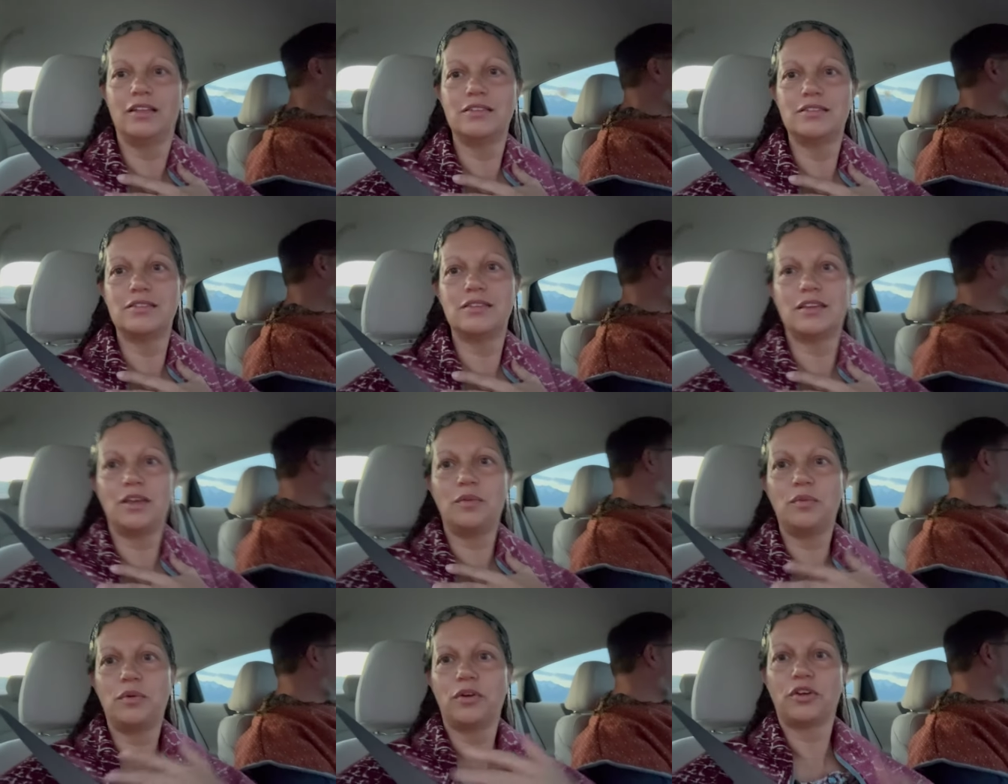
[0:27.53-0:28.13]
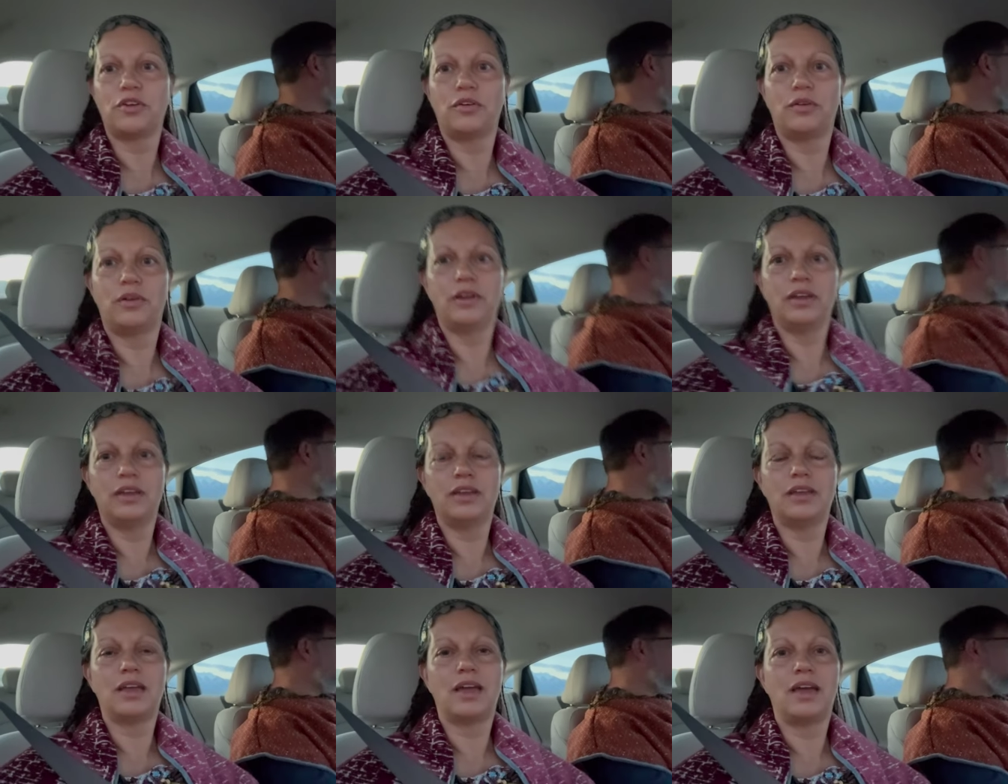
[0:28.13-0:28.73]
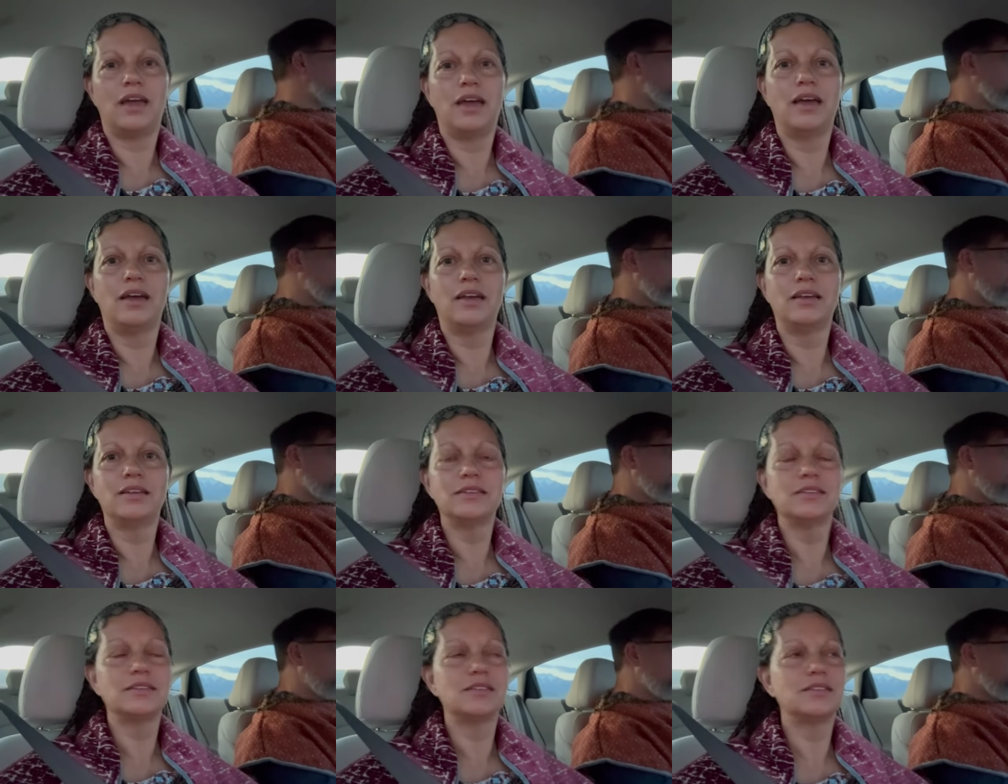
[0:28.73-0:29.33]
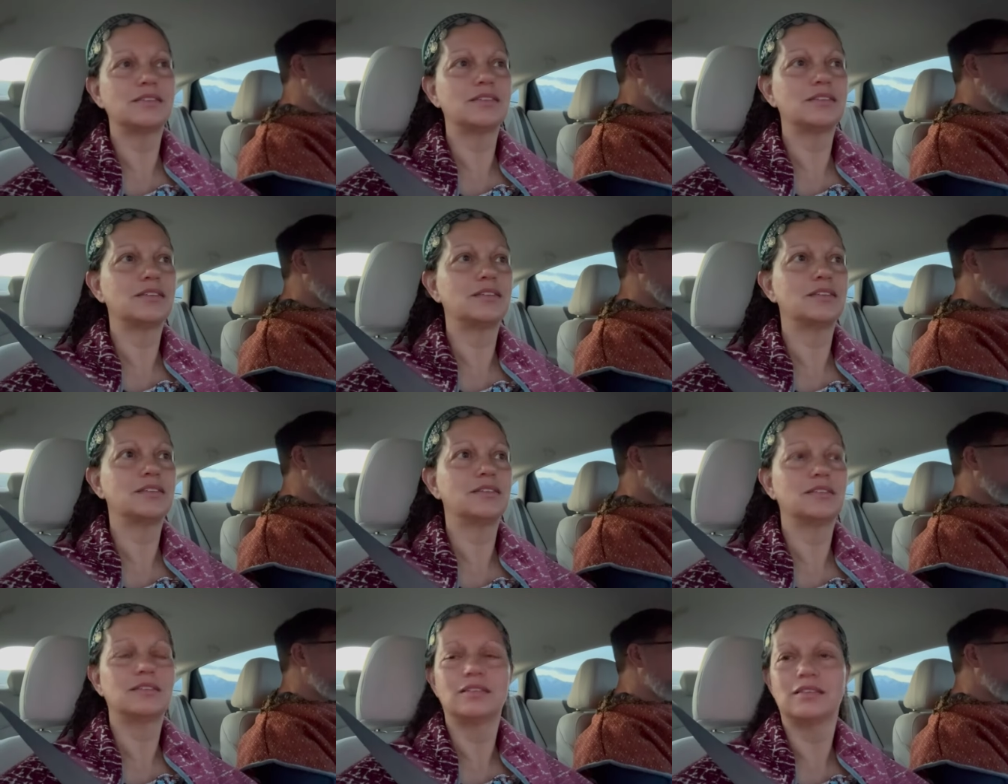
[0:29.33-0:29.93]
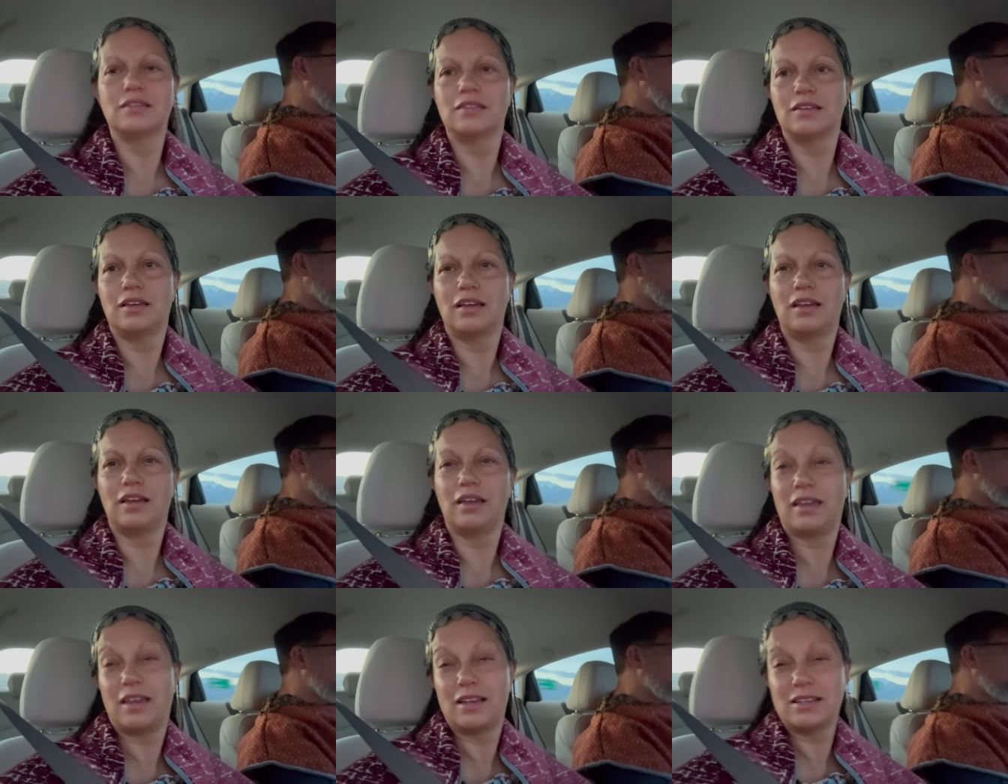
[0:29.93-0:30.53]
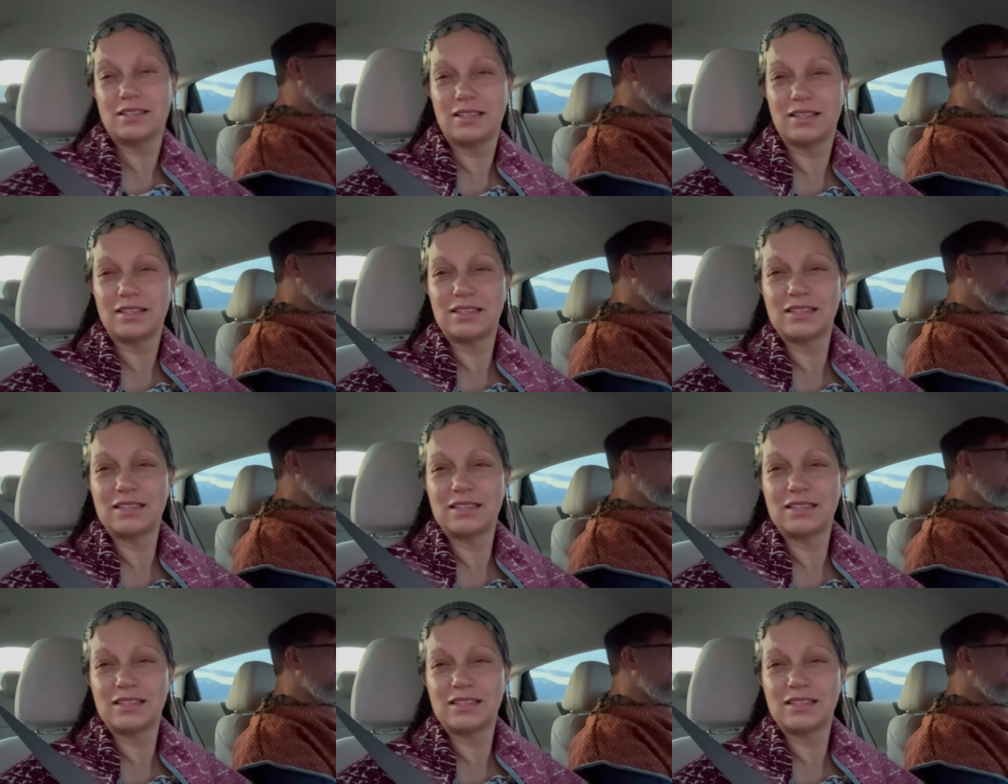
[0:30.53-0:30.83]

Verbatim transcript: today we're going as, I guess it's